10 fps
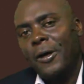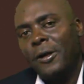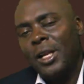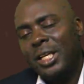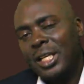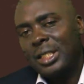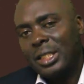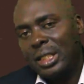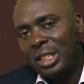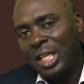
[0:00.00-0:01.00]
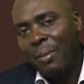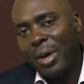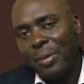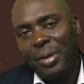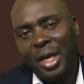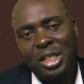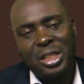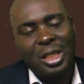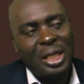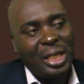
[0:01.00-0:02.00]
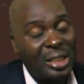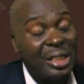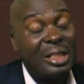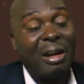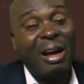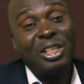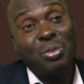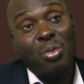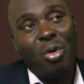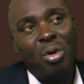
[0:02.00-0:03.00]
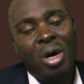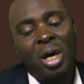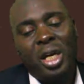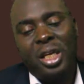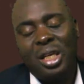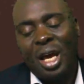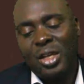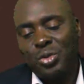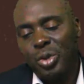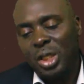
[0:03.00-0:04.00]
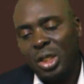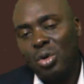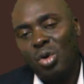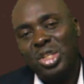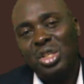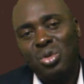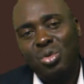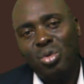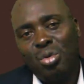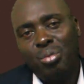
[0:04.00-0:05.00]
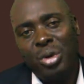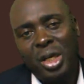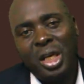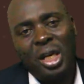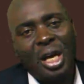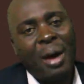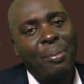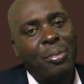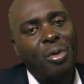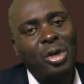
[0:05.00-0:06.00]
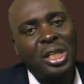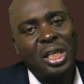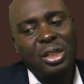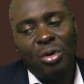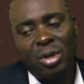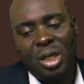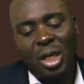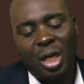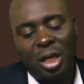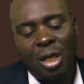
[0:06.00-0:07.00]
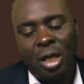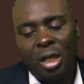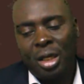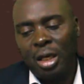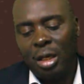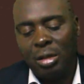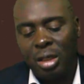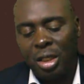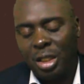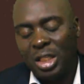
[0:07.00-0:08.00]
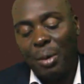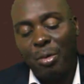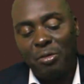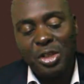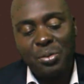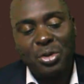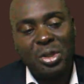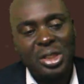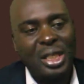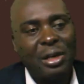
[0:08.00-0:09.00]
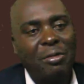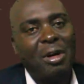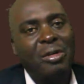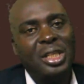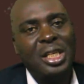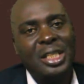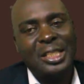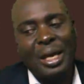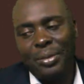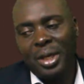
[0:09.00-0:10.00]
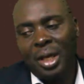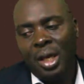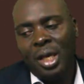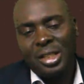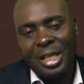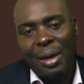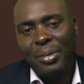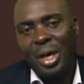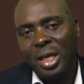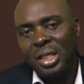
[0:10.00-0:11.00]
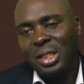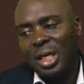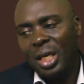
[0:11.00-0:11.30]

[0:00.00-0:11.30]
let us share my page, let us interact more as we continue bringing up content on the type of gemstones that are found in Zambia. Zambia is